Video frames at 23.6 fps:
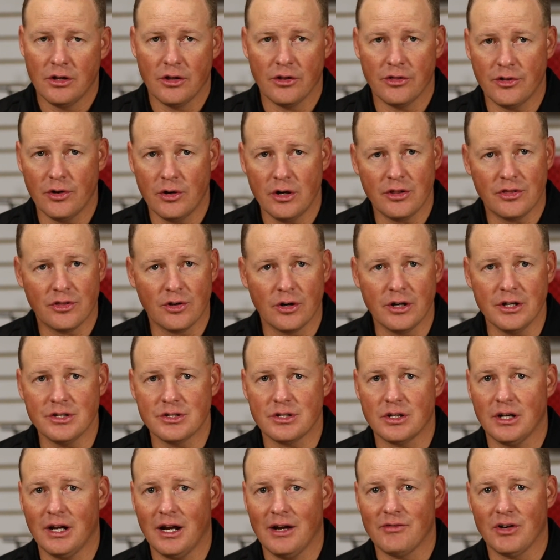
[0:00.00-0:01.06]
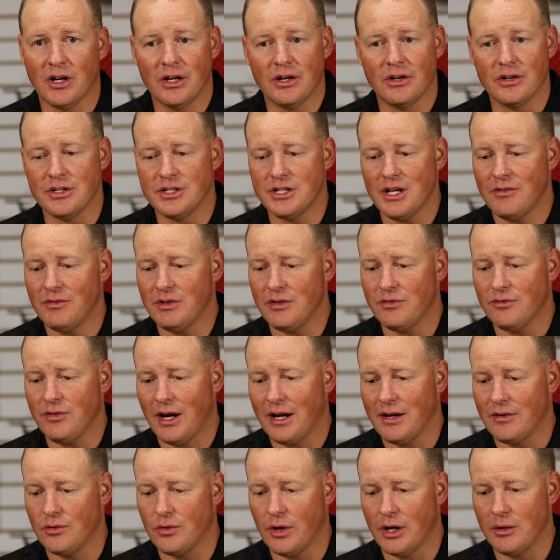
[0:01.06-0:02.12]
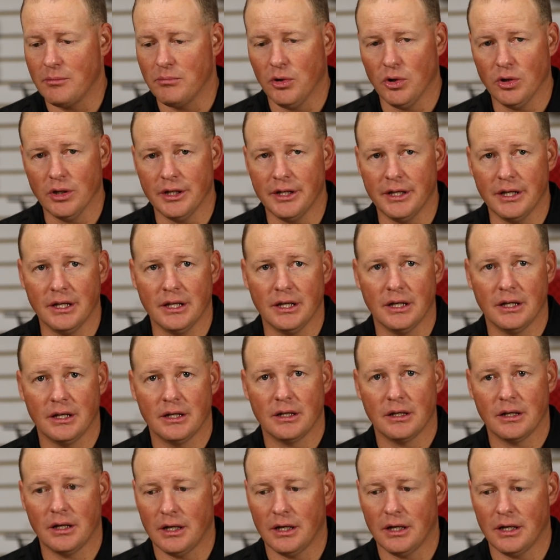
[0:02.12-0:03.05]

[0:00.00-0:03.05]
The 30-30 is going to have a 175 grain bullet in it.